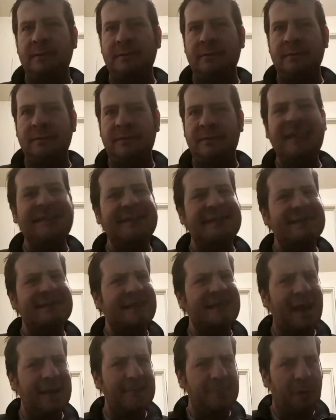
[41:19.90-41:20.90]
That's a
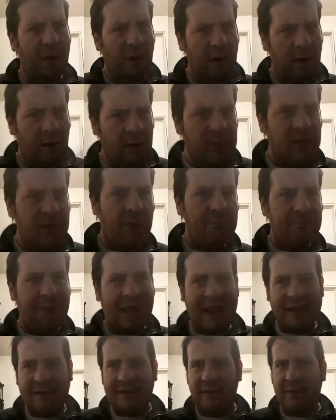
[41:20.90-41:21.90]
sidebar. I'll come
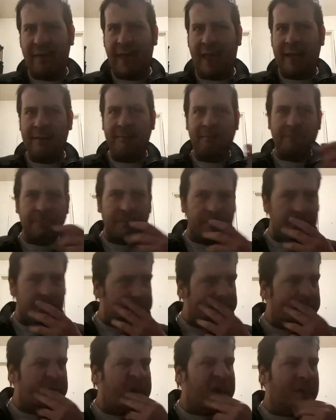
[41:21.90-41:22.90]
back to that
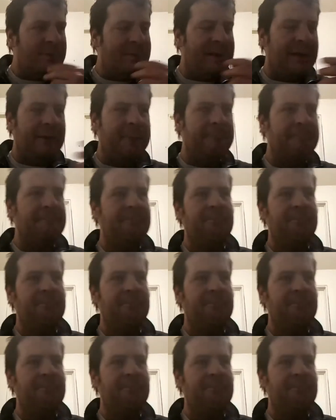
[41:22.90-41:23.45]
in a minute.